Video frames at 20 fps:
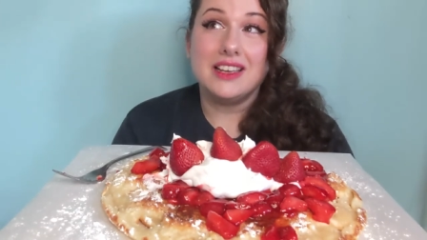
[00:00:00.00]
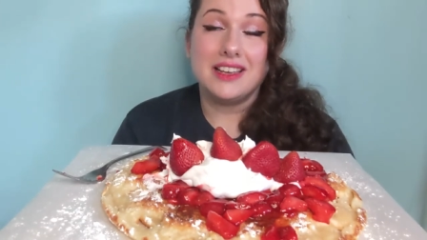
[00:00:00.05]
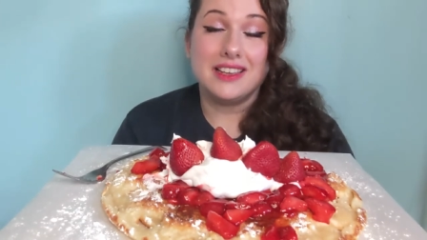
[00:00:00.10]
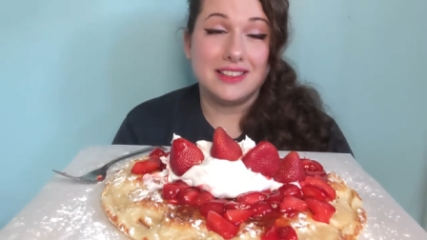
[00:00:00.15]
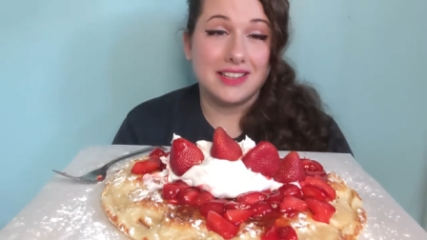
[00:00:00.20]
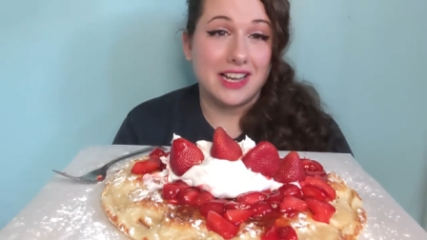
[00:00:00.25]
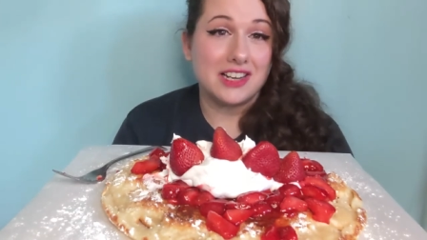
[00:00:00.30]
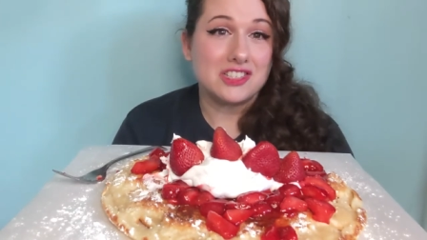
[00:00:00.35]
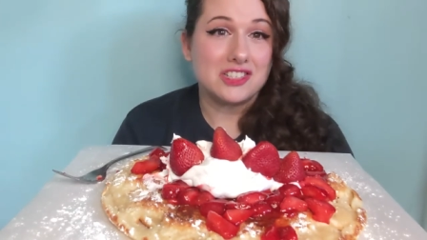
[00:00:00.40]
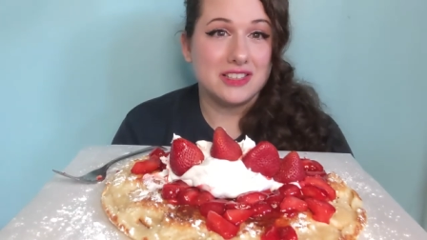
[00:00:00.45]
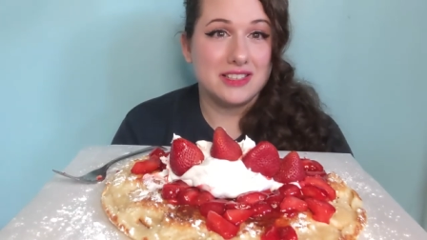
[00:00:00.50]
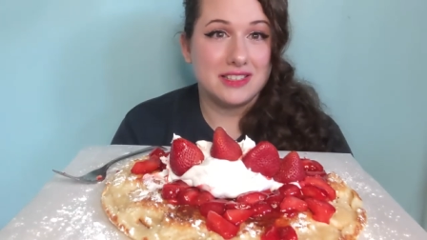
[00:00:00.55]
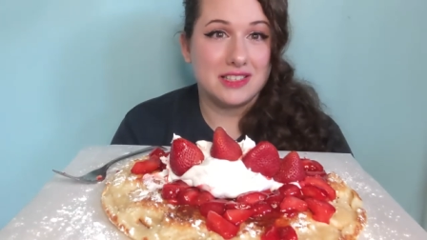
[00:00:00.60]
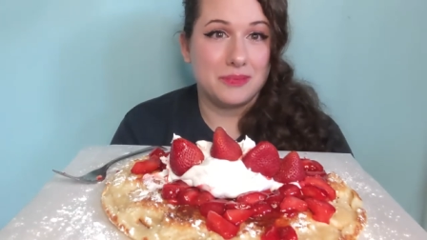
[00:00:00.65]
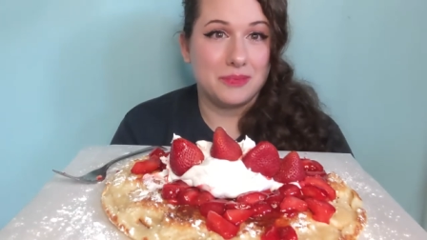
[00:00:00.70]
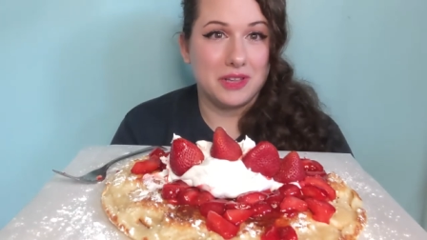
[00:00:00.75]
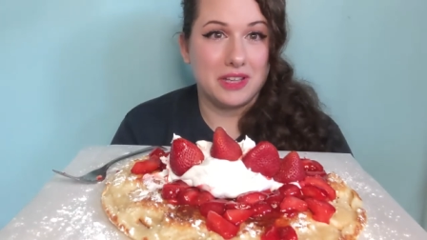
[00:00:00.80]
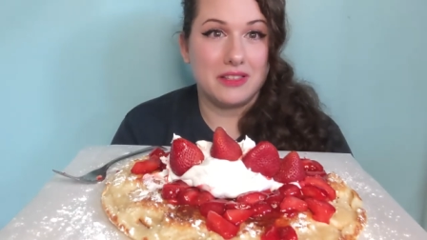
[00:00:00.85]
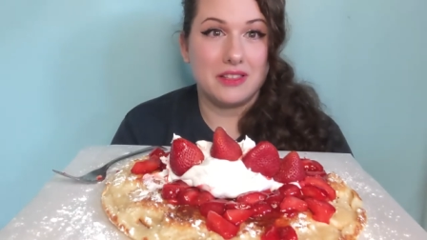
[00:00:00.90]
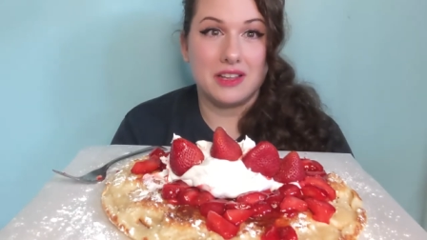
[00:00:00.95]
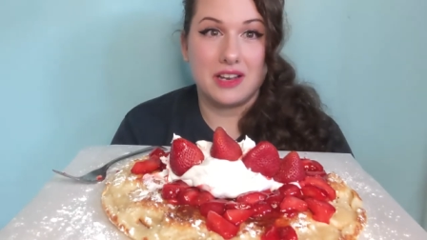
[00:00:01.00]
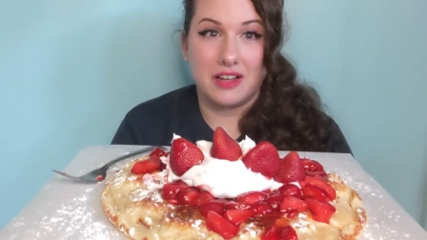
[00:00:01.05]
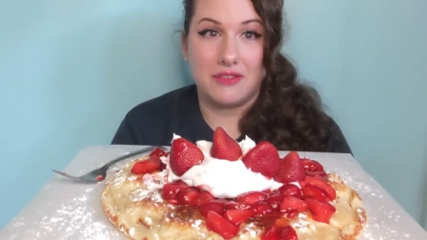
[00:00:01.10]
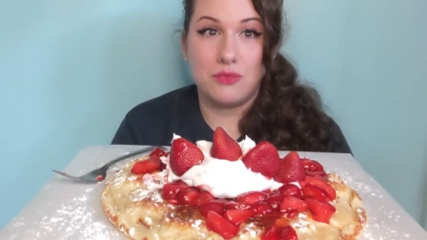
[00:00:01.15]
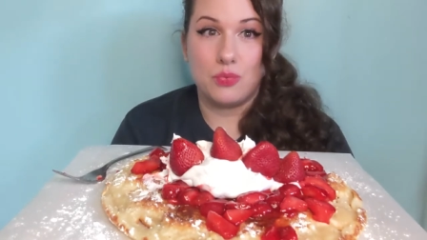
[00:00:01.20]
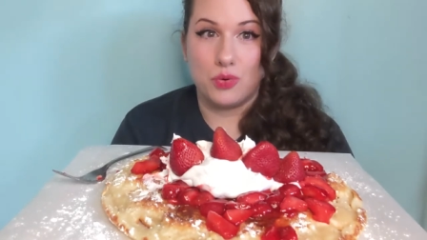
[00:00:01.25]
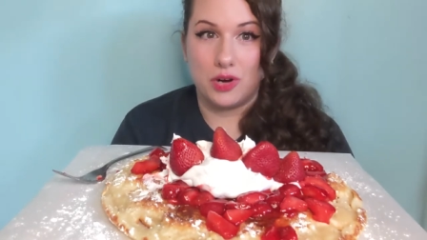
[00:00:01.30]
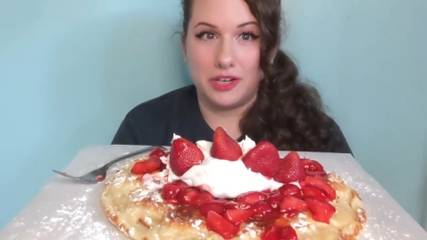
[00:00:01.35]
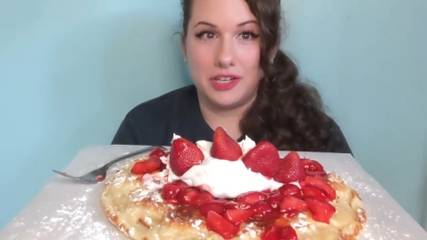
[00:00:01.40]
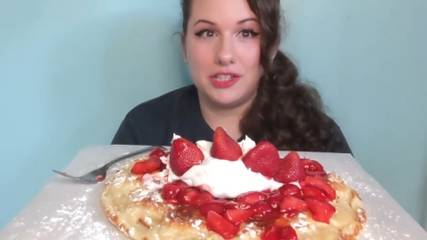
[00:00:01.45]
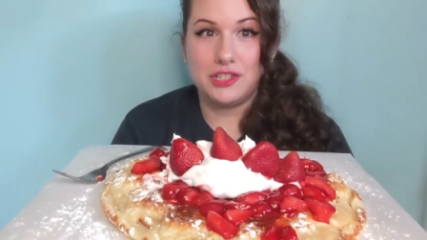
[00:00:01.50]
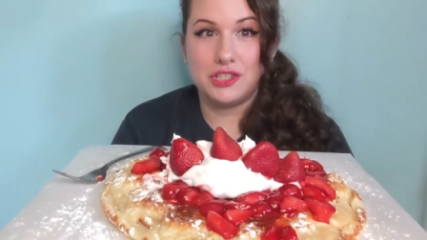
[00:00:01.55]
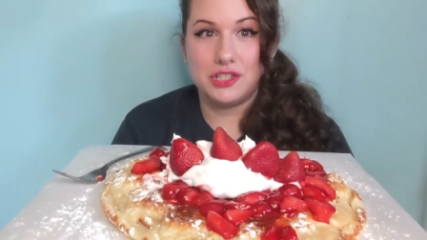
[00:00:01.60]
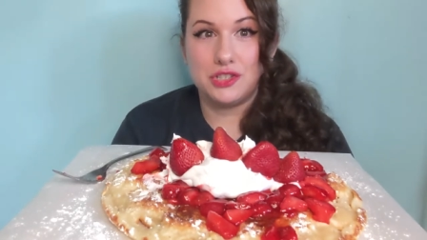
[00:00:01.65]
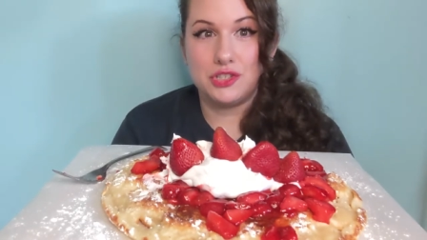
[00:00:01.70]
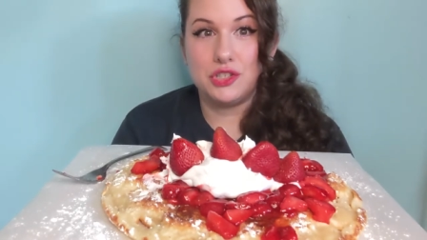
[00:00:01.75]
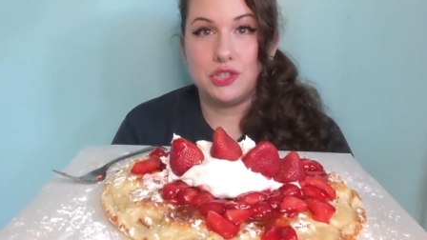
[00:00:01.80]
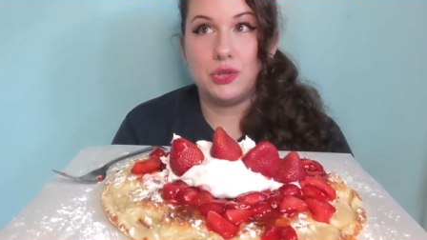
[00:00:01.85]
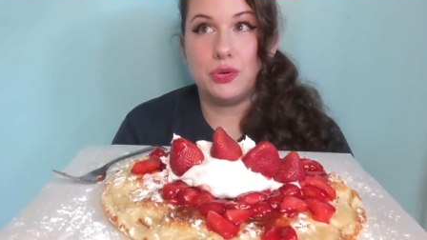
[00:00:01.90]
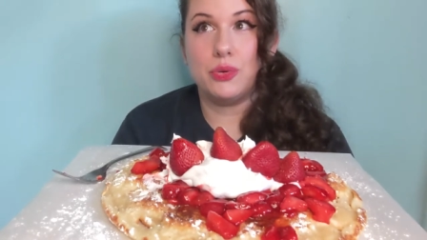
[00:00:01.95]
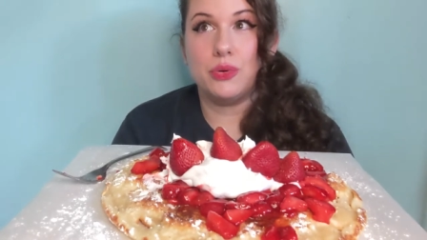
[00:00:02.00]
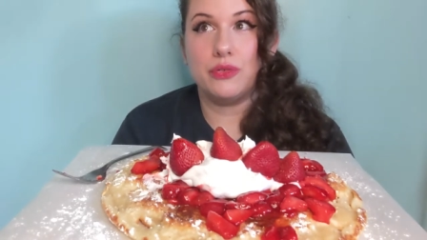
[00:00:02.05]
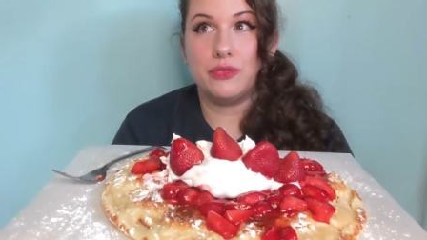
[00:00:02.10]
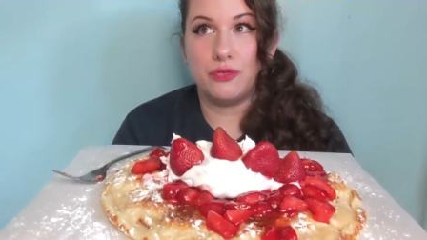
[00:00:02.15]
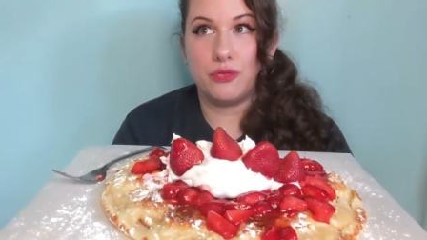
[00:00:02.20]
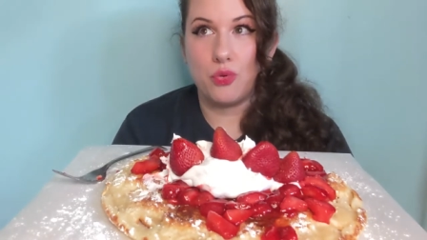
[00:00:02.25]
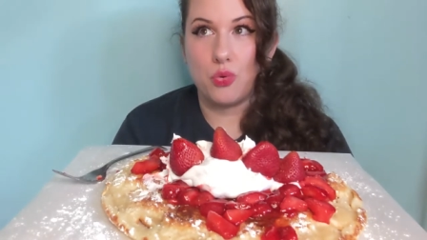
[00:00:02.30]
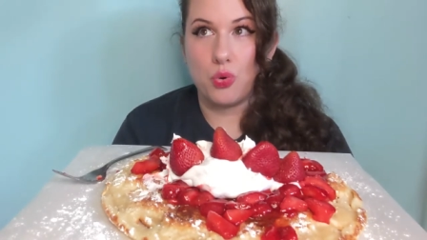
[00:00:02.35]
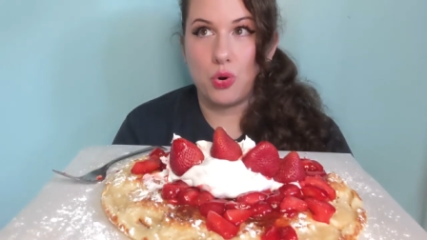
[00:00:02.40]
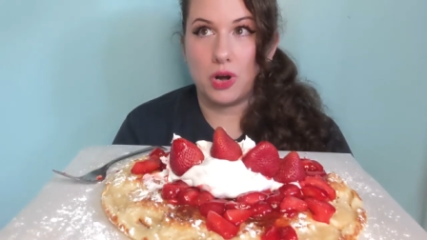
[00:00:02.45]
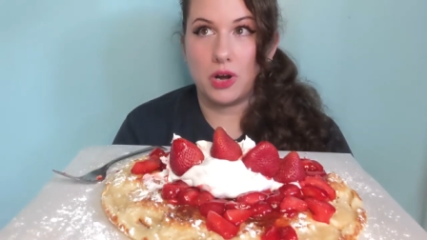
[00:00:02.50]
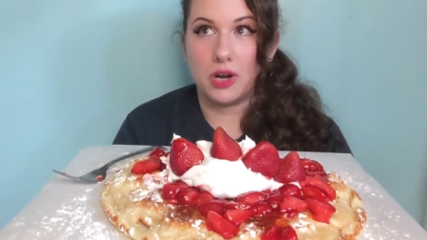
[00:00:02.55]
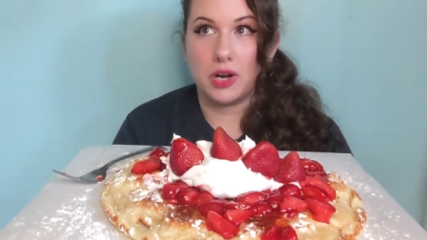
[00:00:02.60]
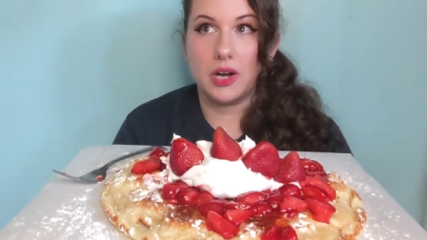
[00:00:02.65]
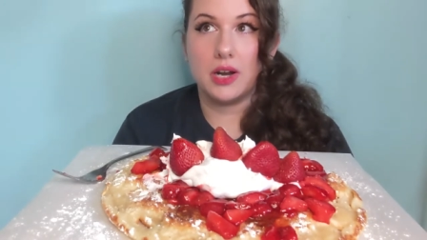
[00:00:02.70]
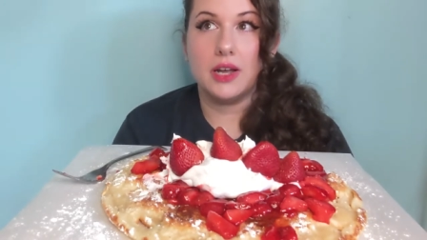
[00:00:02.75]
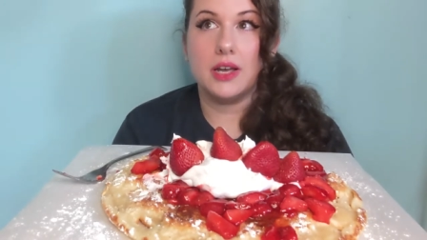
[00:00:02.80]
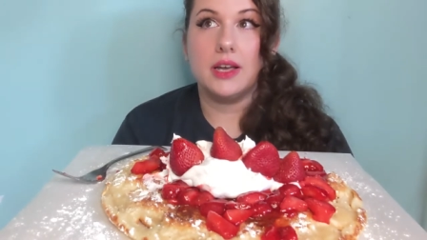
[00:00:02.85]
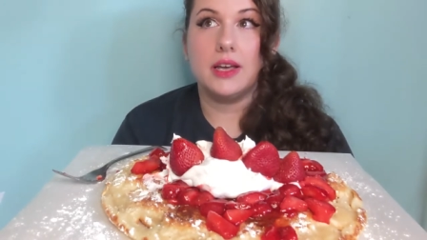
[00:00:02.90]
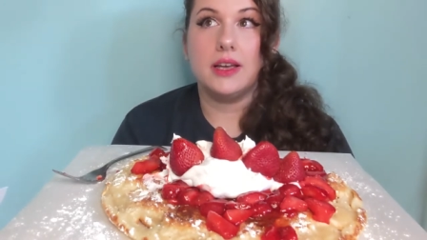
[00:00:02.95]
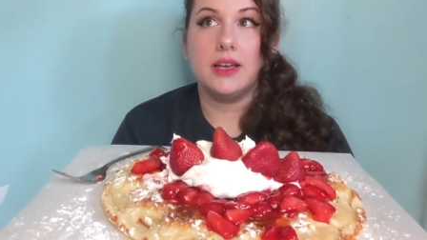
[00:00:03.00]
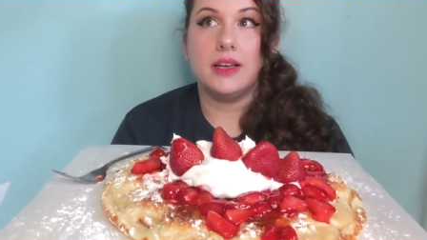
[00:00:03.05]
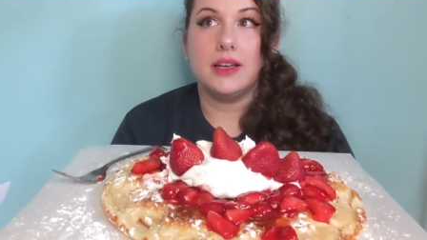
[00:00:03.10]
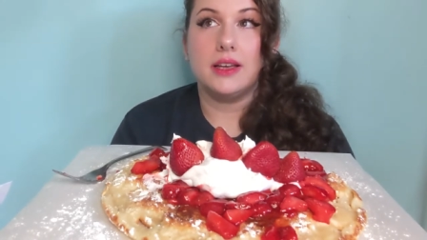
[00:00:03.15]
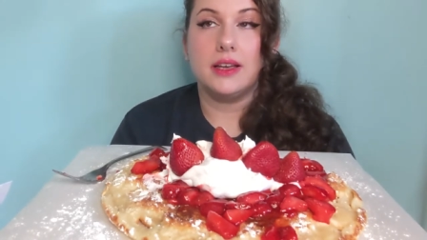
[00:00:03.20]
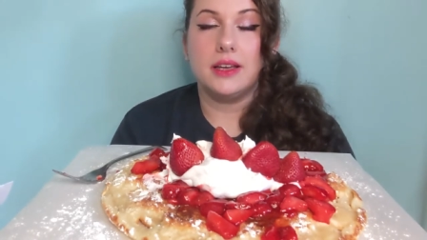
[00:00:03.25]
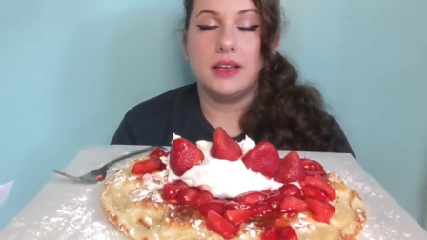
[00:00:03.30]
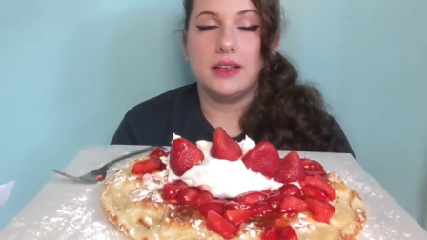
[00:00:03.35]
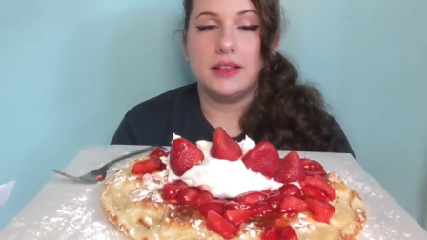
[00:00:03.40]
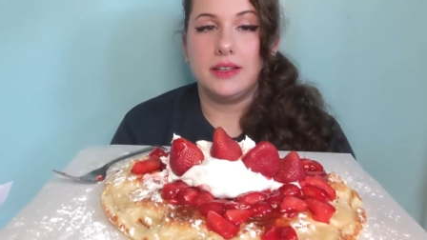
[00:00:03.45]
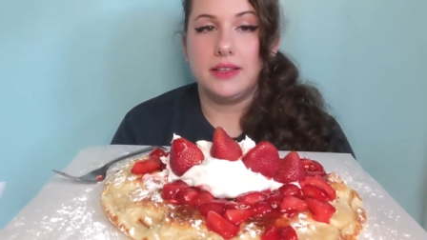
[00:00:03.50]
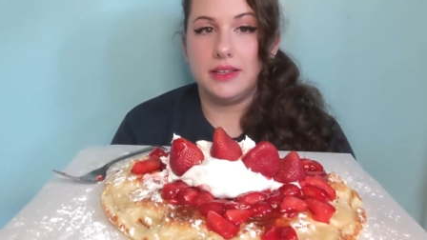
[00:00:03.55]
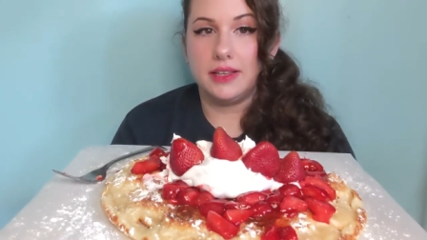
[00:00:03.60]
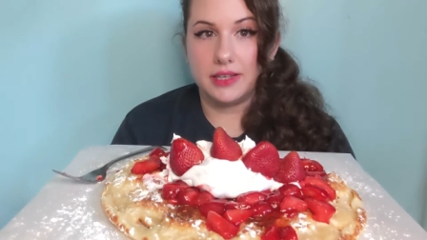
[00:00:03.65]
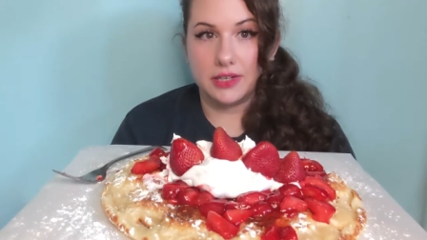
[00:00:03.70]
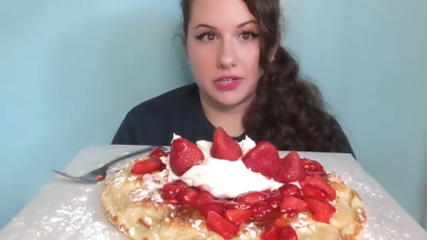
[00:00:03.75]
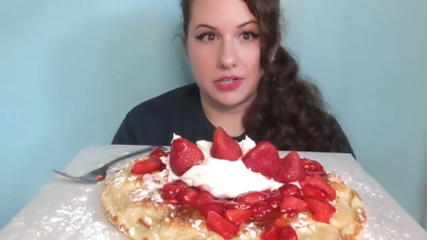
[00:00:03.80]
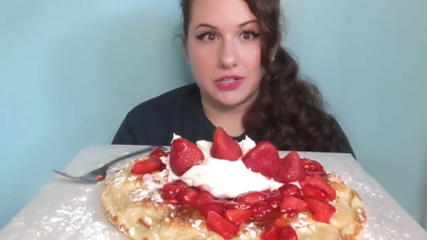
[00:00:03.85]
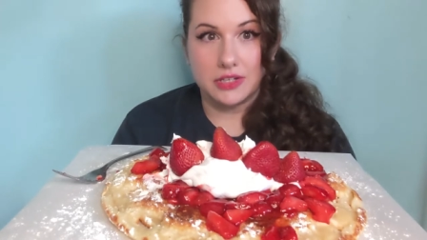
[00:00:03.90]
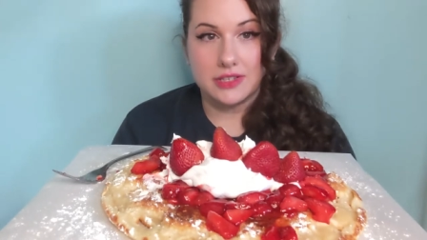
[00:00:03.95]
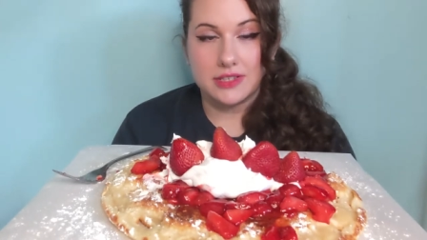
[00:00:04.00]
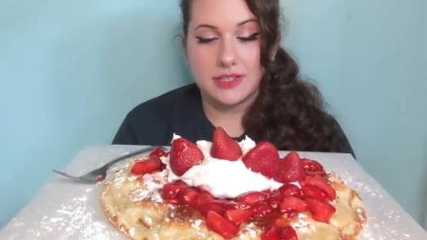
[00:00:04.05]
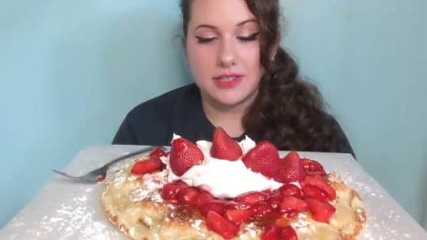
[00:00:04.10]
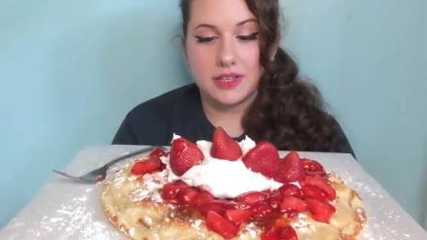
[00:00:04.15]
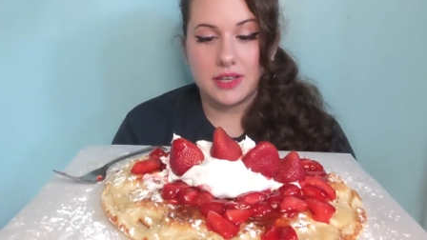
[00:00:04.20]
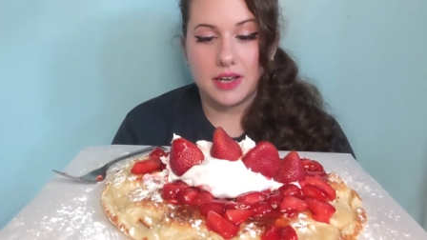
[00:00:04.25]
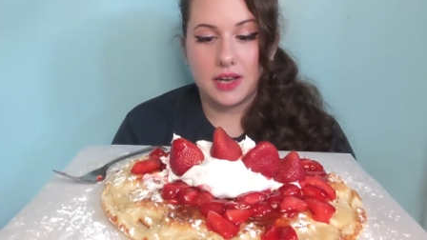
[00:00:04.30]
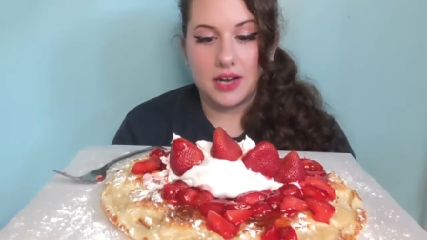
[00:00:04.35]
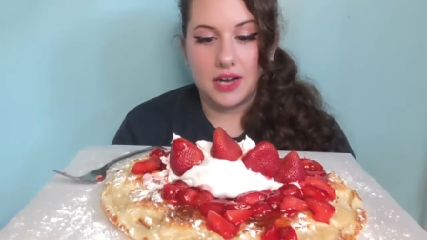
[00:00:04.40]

It's actually something that I've wanted to do for years.